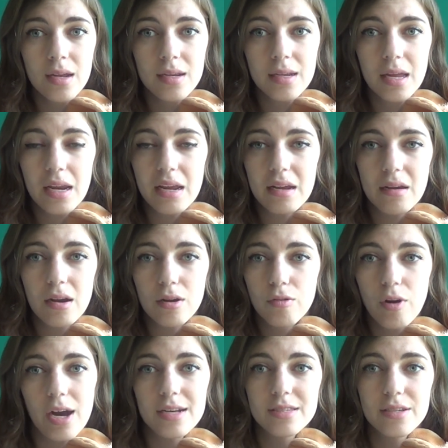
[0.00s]
getting
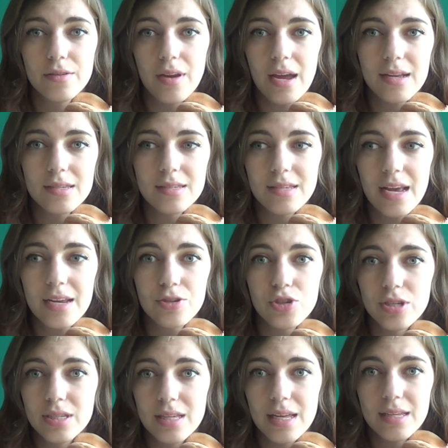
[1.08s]
across the United States
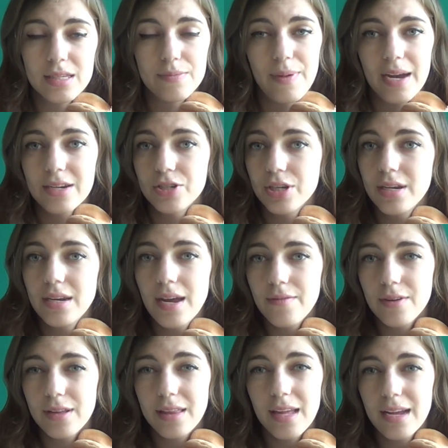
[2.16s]
inspection and
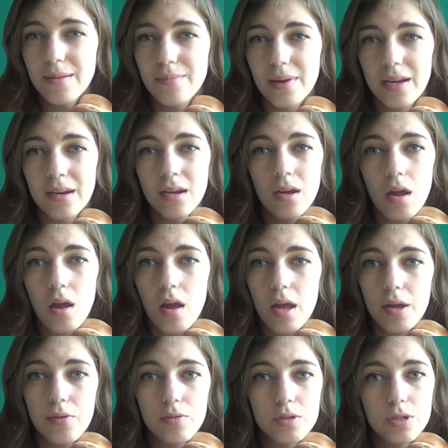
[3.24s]
everything, but
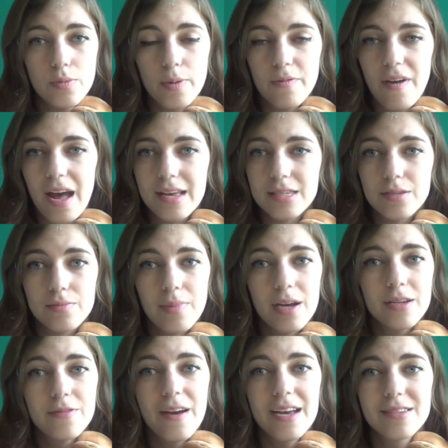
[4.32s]
it was super fast. It's
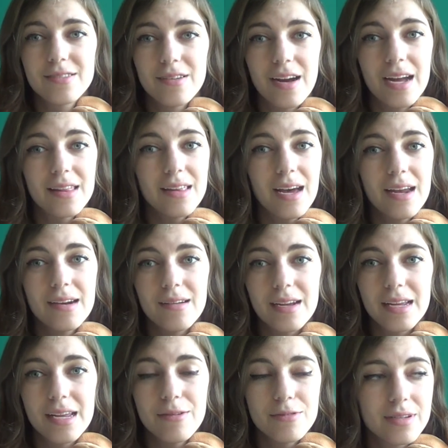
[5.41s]
much faster. I thought
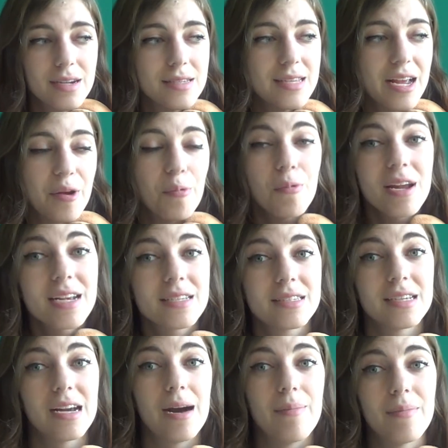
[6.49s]
like he was going to take weeks
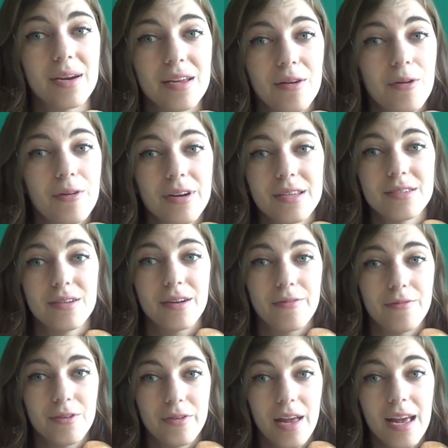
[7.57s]
to come, but he only took a
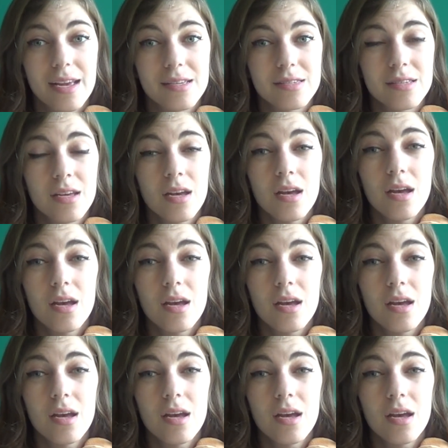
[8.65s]
few days.